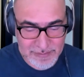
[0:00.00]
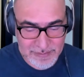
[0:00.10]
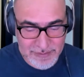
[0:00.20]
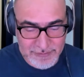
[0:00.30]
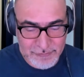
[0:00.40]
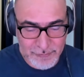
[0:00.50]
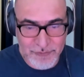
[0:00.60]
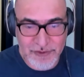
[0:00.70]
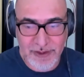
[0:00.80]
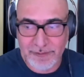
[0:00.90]
I stop
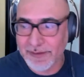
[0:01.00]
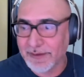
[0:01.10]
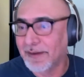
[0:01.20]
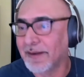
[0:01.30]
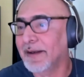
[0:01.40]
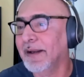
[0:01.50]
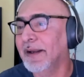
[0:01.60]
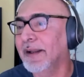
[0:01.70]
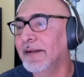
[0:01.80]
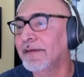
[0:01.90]
sharing
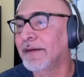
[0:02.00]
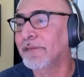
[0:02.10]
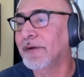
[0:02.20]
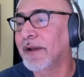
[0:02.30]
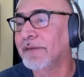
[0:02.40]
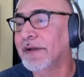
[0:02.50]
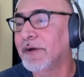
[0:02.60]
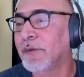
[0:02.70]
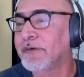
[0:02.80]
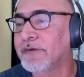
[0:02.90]
and see if you have any
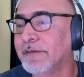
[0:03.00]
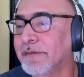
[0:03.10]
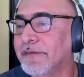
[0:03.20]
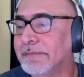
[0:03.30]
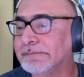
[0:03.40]
questions.